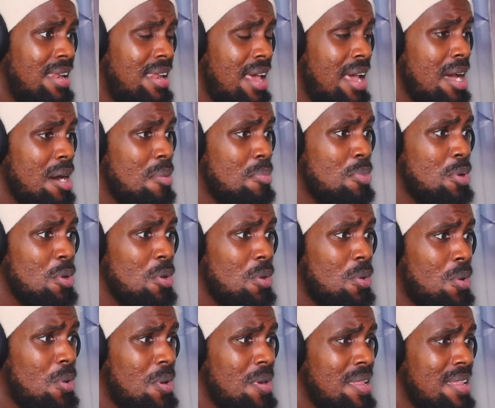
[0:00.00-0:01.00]
Damn, bro.
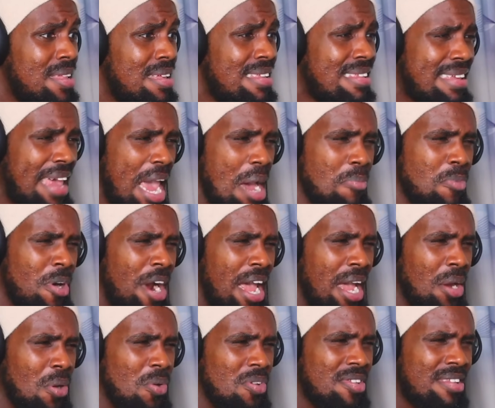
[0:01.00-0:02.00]
These camera
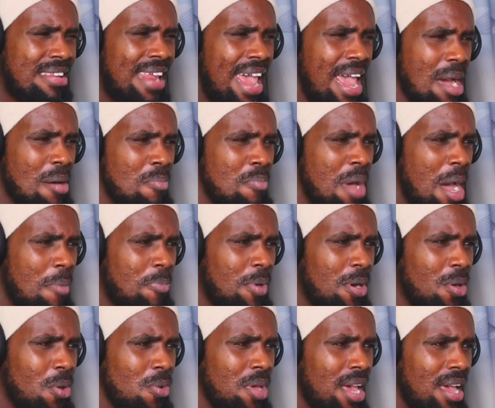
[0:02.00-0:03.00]
angles. Damn, Mappa.
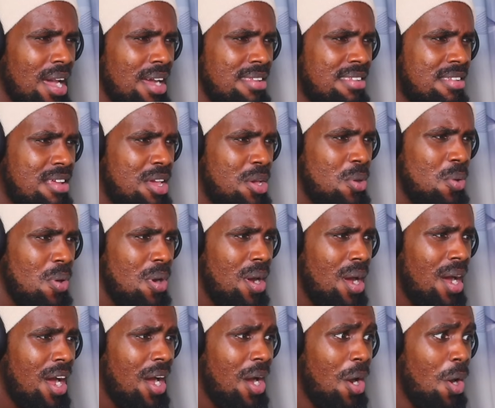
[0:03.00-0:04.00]
Okay, I see you.
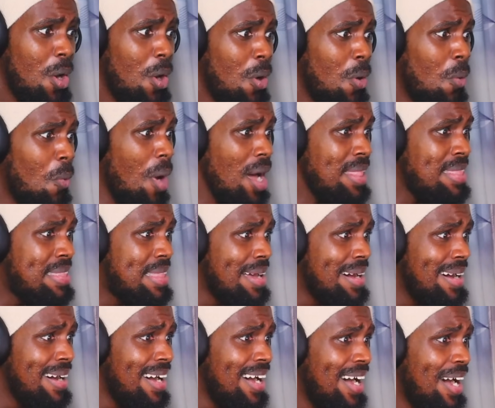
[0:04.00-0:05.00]
What the?
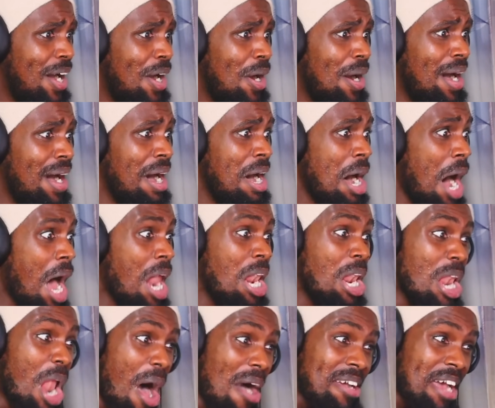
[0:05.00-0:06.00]
A
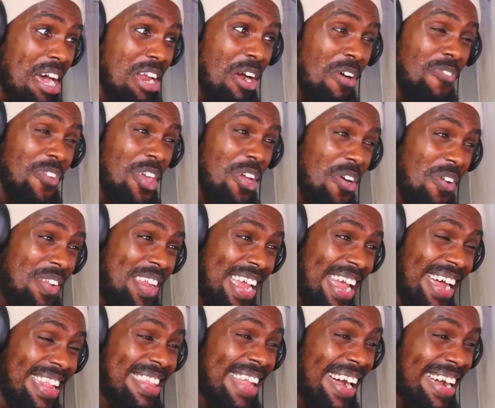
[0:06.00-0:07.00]
locket of Yuki
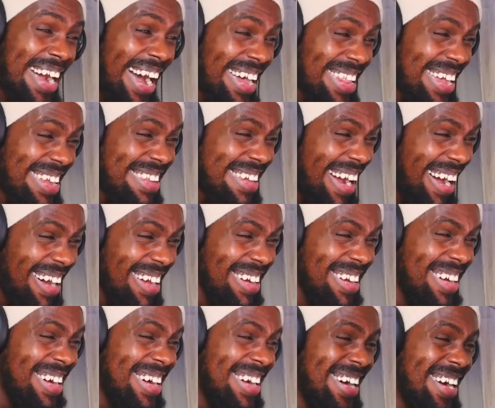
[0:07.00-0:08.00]
and Takara-chan?
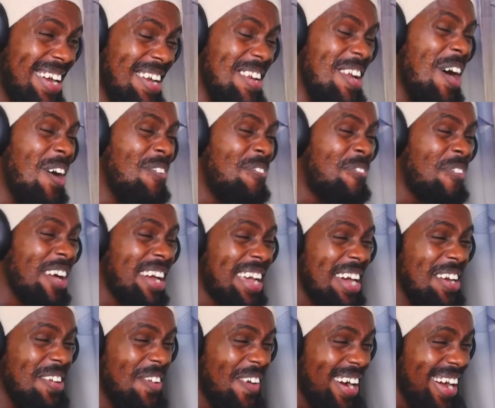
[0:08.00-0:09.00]
No
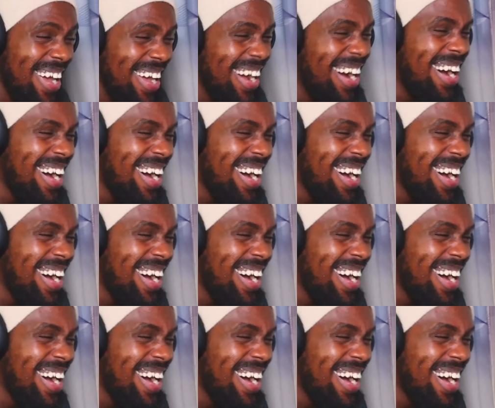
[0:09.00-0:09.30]
freaking way.